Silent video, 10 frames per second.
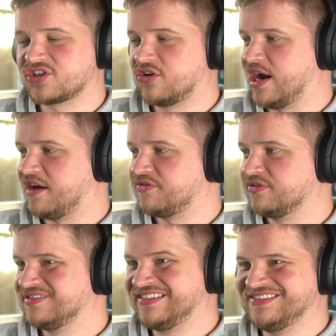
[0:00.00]
graph.
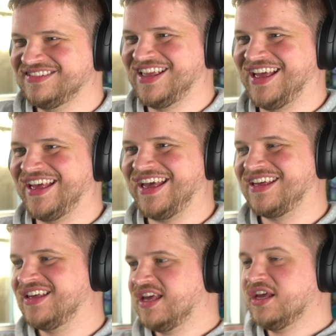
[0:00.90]

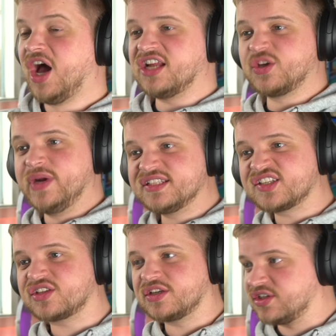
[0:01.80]
Oh, so it
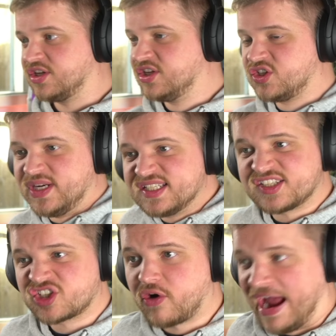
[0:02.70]
is a
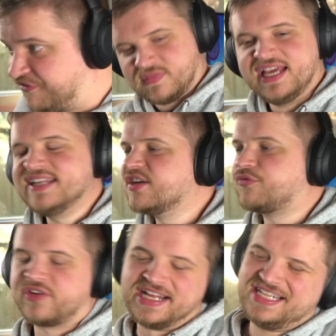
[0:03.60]
scarf. Is it
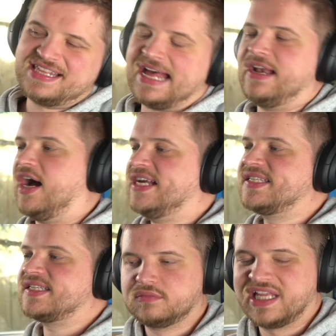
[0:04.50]
really that
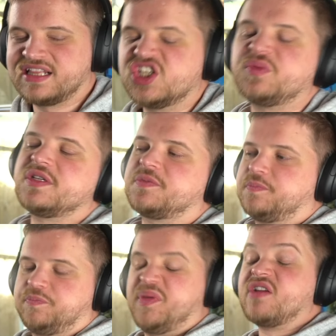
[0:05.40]
nice? Like, let's
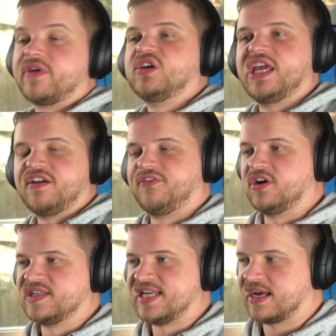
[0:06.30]
just be real here for
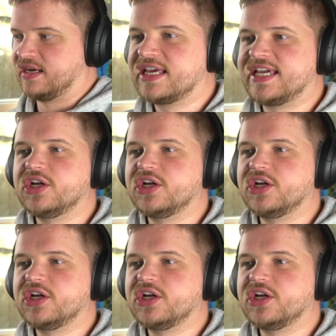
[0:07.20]
a second.